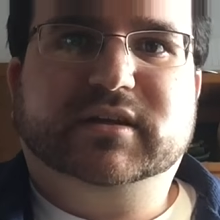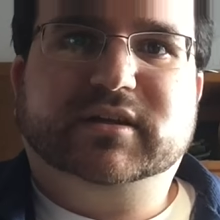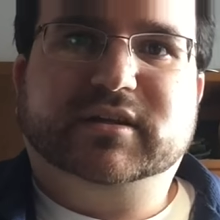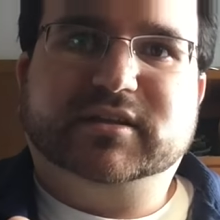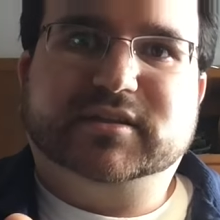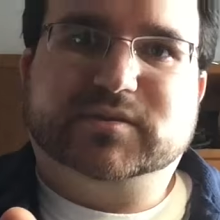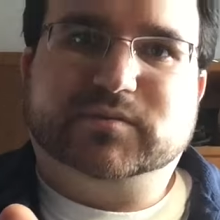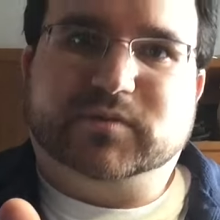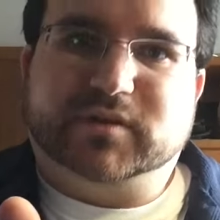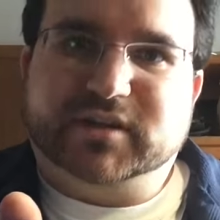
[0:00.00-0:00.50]

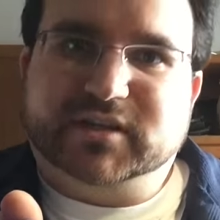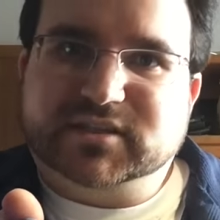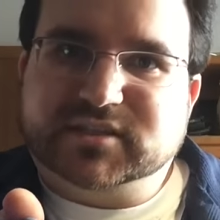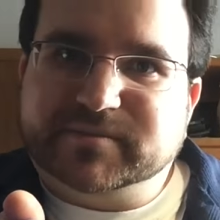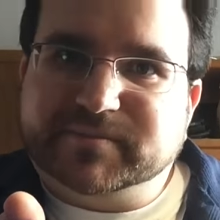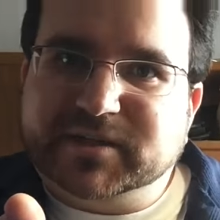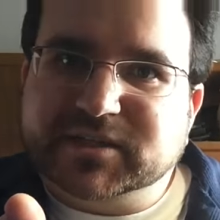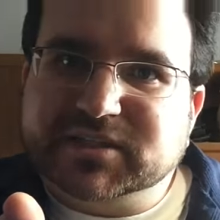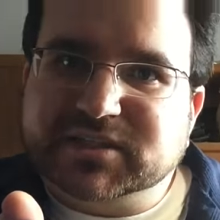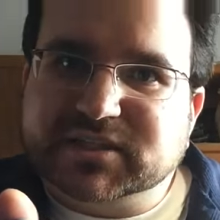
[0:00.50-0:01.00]
This one is
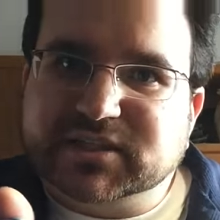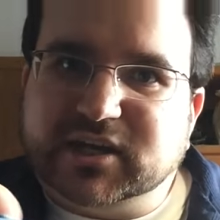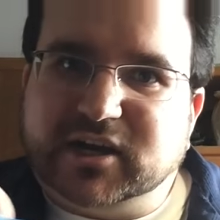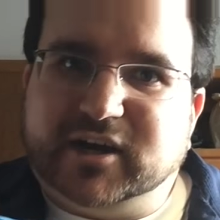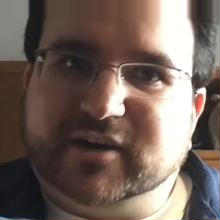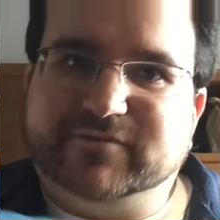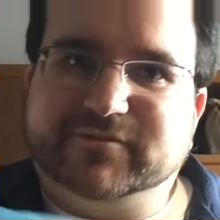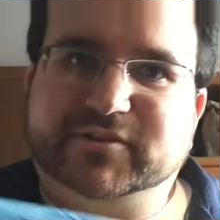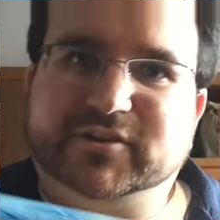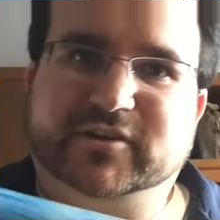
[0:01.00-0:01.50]
a bit
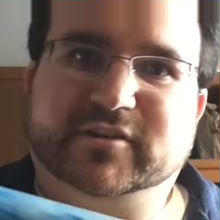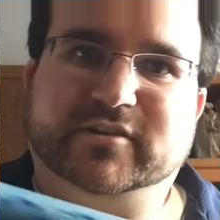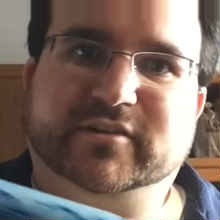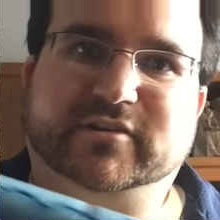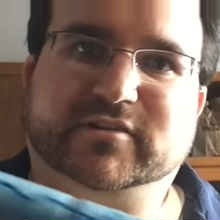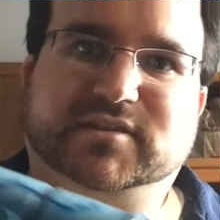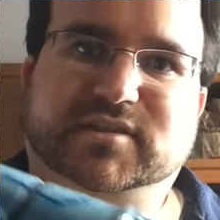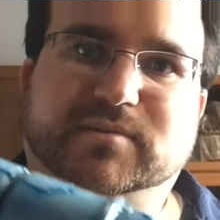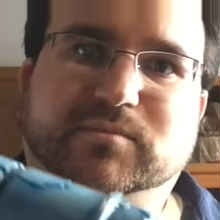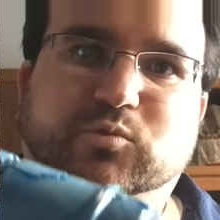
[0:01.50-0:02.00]
softer.
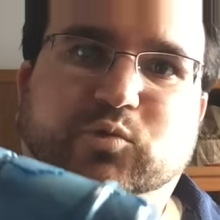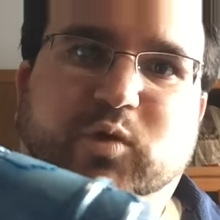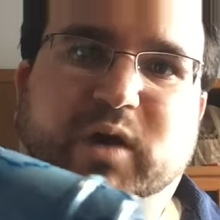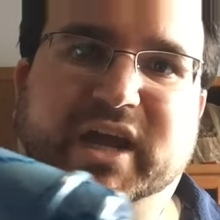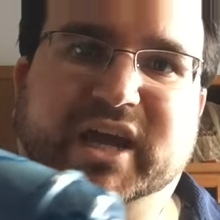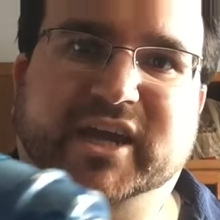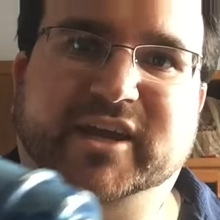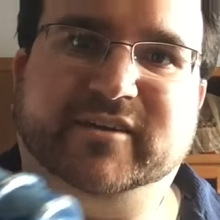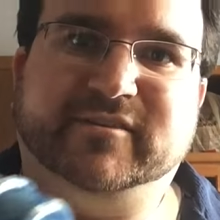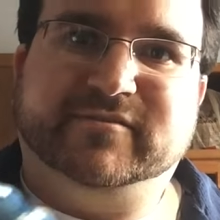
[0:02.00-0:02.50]
There's some
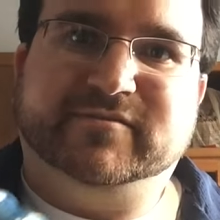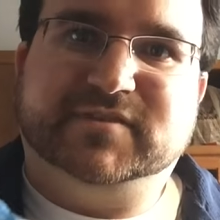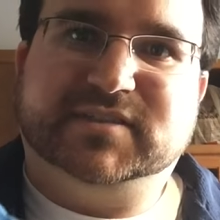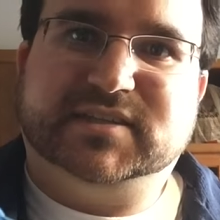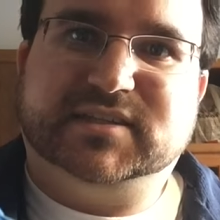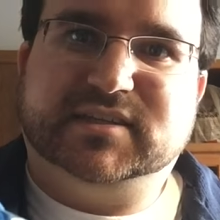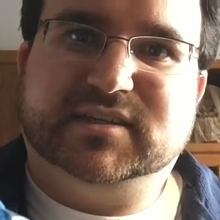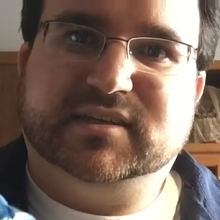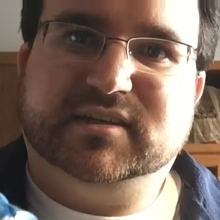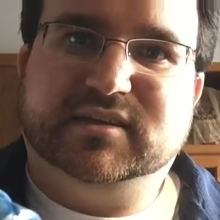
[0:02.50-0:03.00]

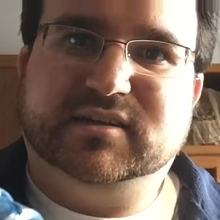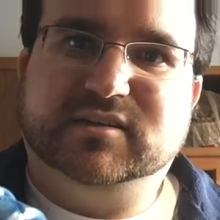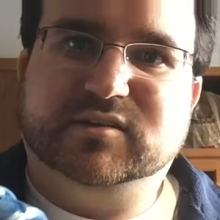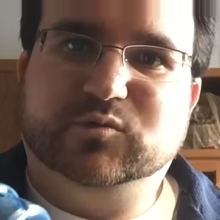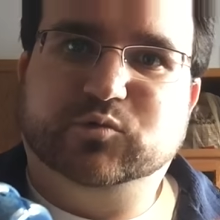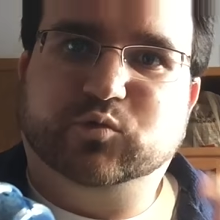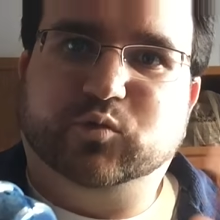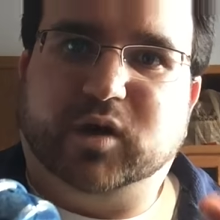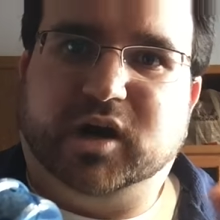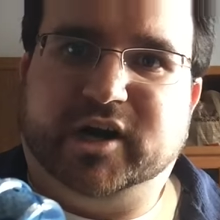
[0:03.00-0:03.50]
waves,
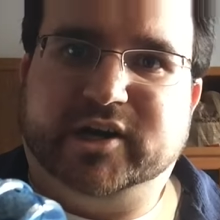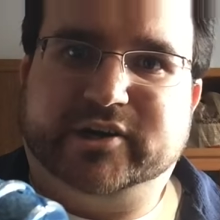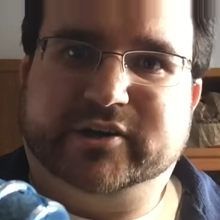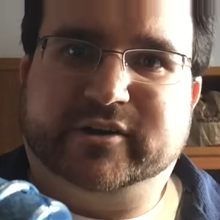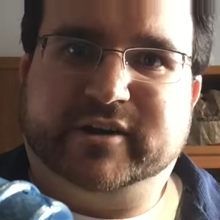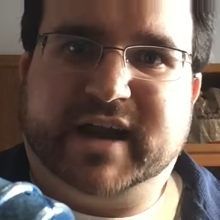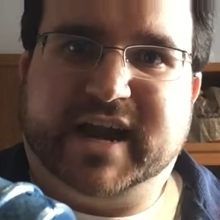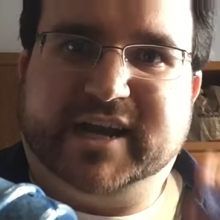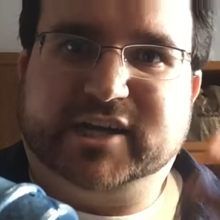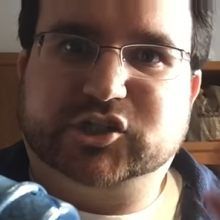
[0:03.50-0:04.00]

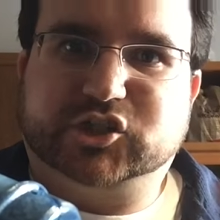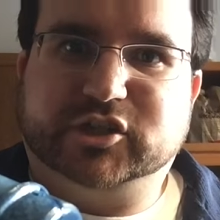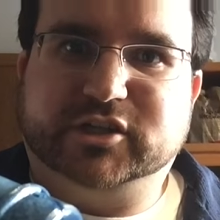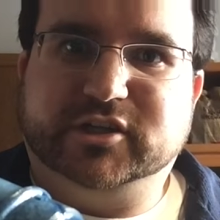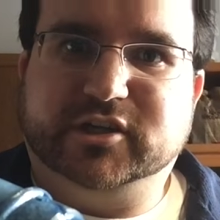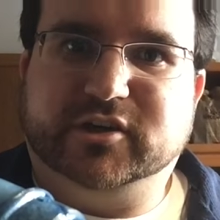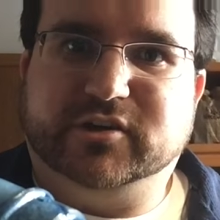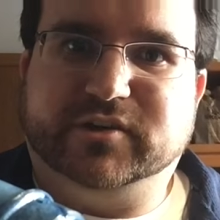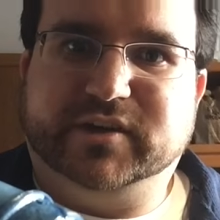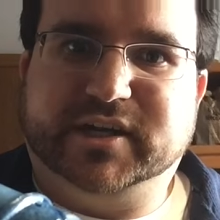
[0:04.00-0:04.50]
water
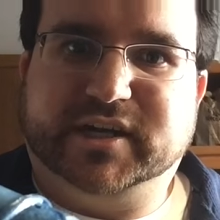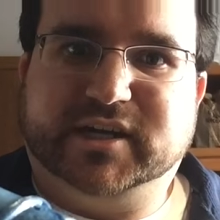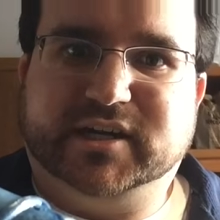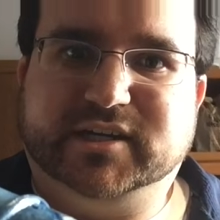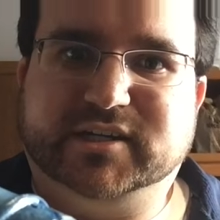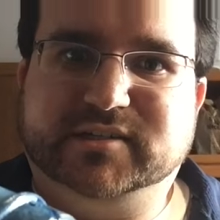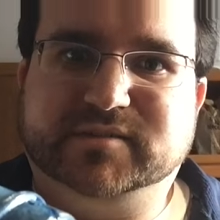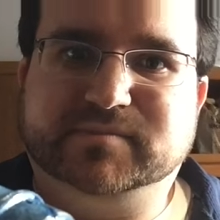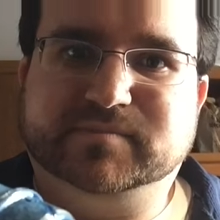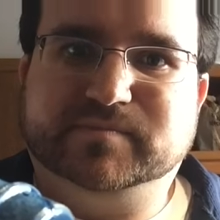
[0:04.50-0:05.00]
action going
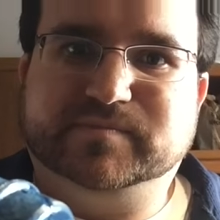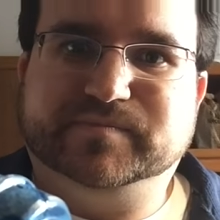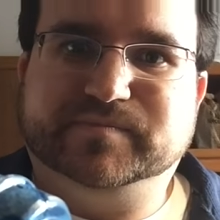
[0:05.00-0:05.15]
on.